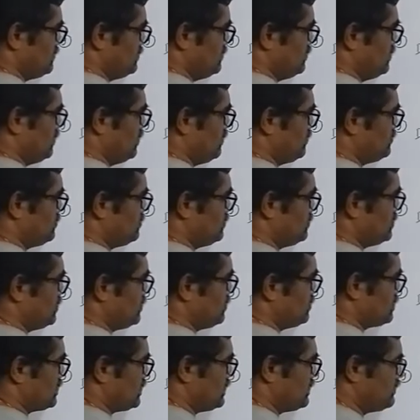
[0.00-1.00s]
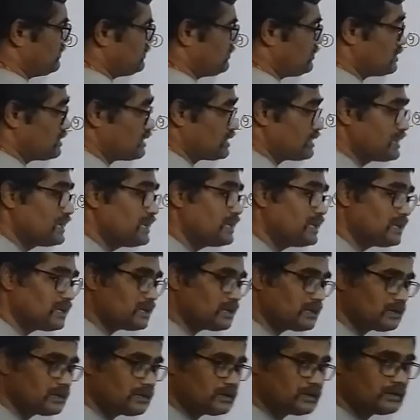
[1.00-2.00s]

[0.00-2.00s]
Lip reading: you have to now write for 10.